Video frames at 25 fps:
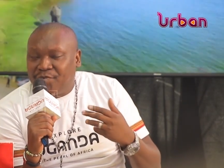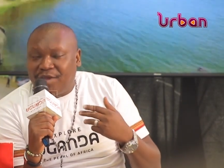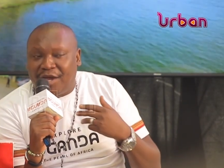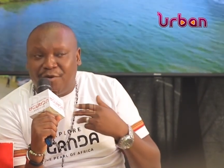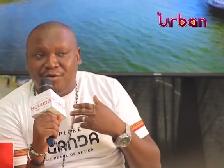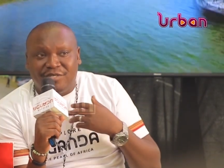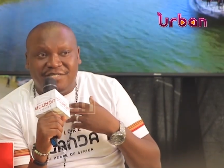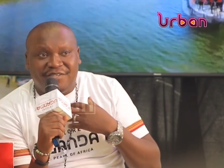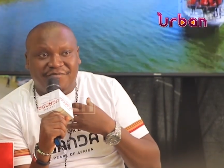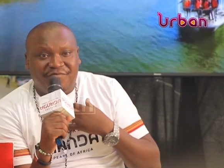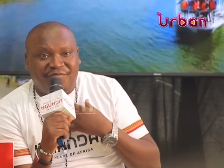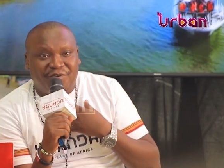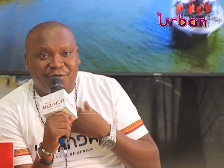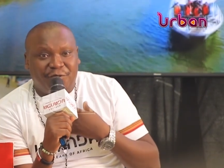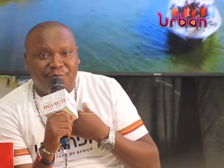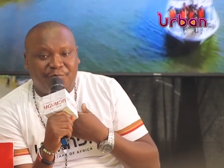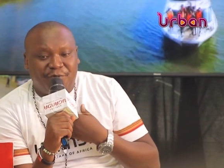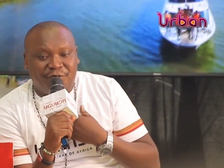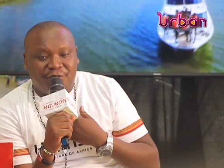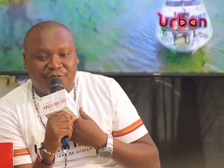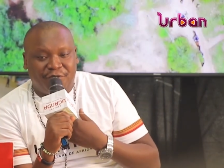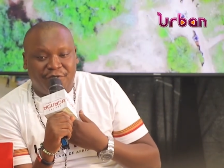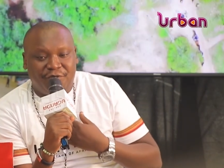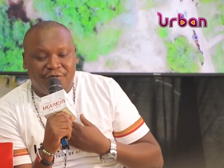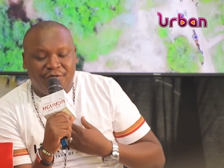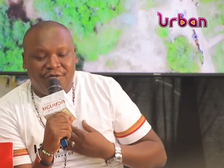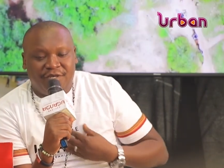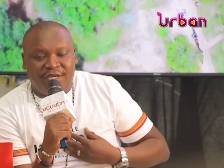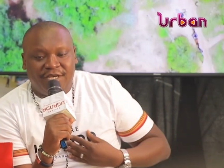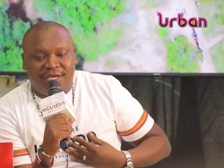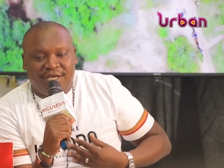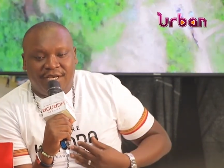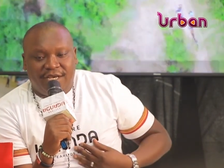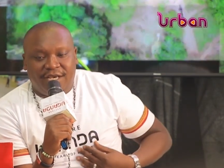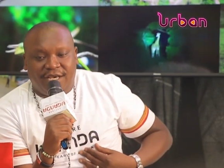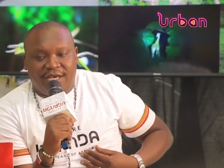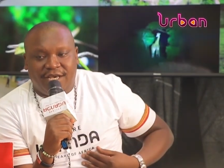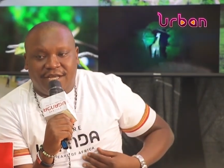I was in Fort
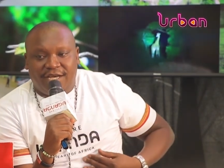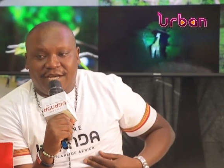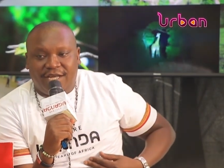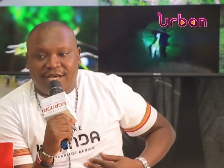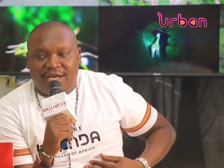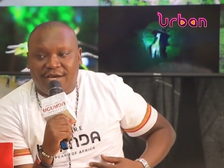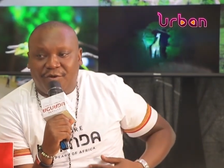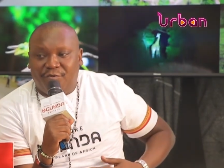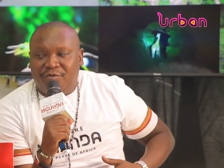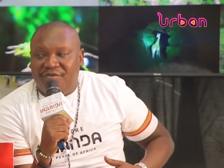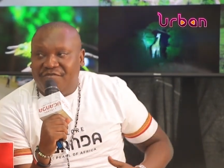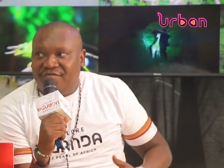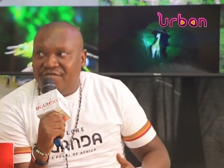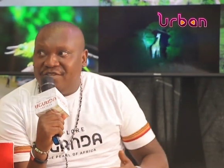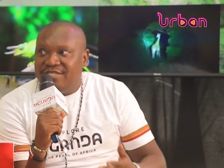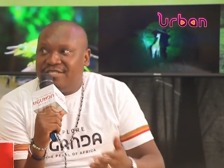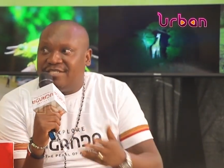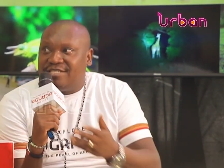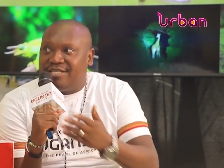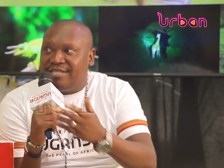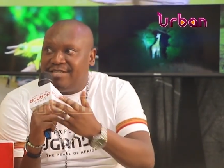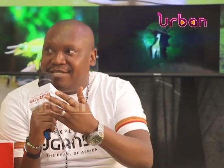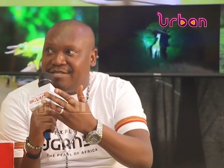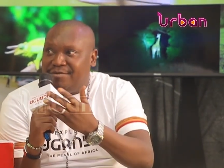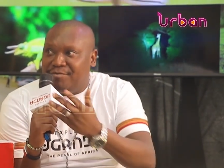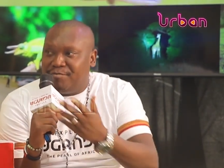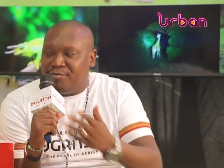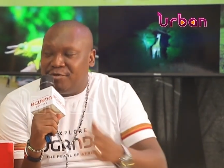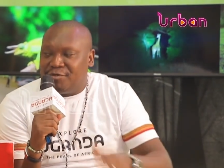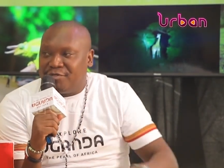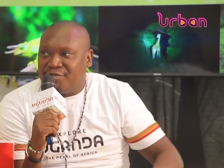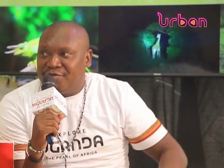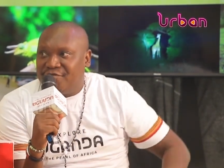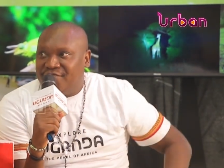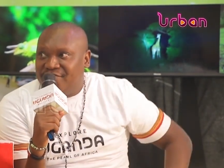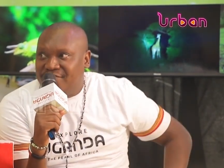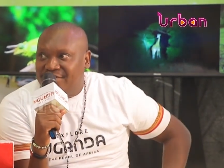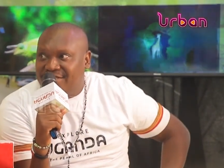Portal, and uh, we visited
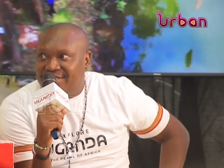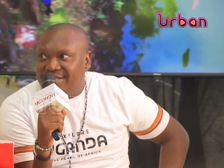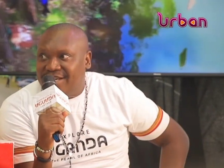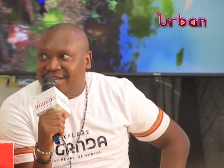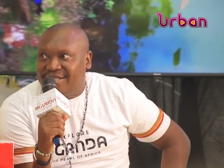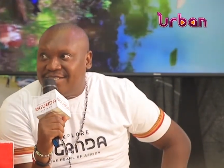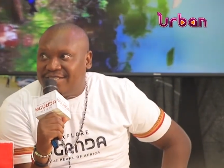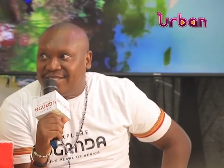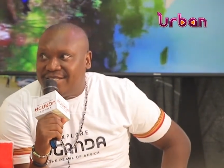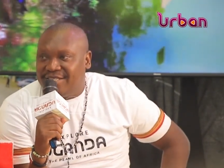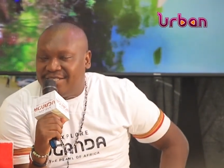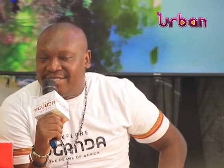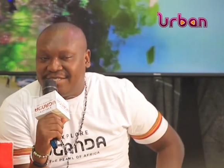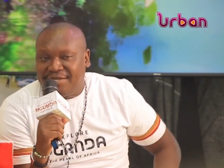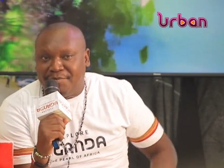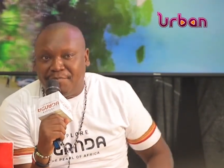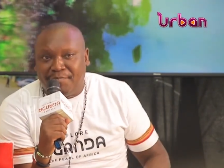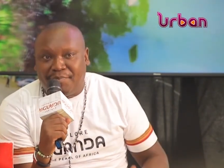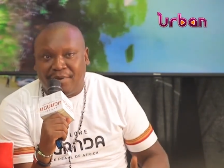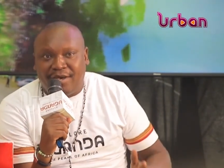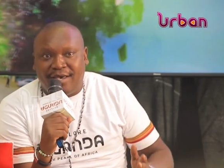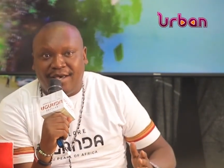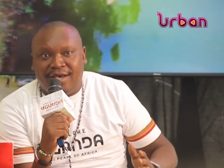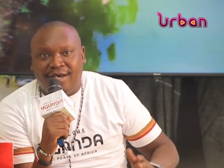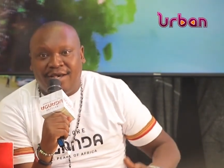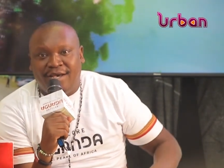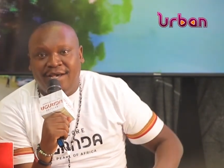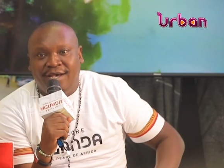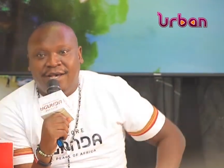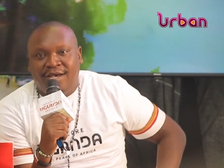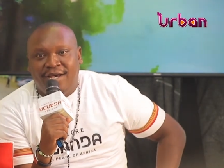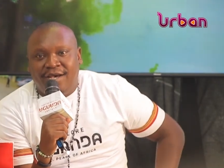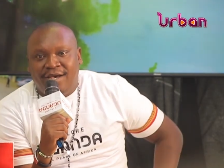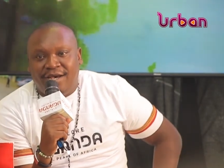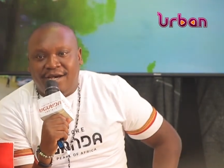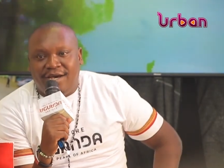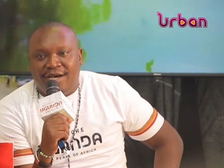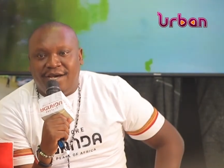most of the sites, the Sempaya,
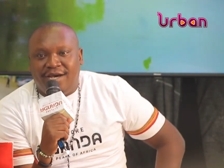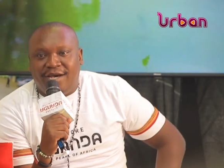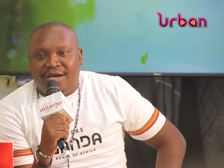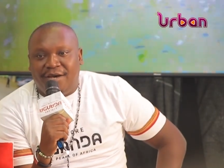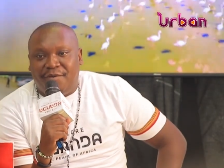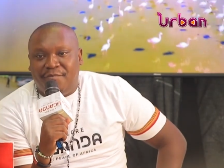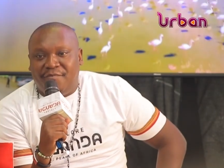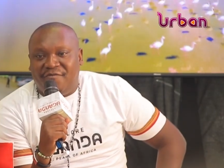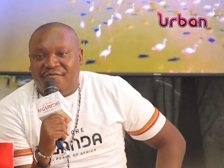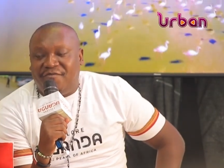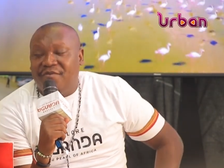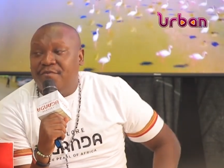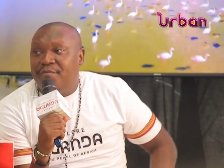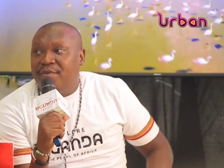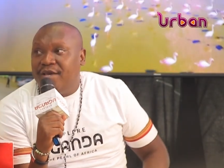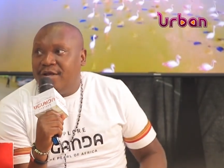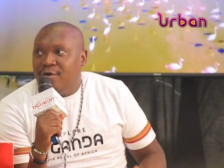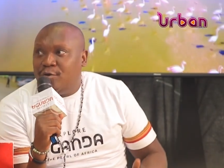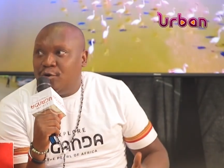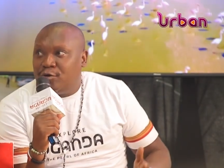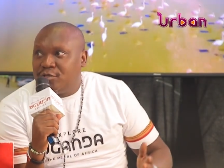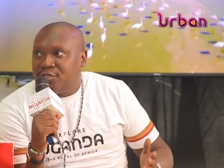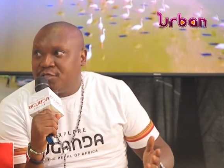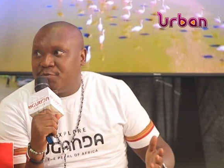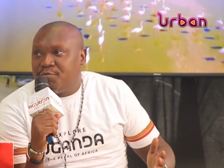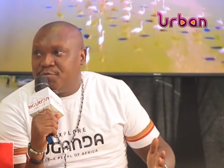um, female hot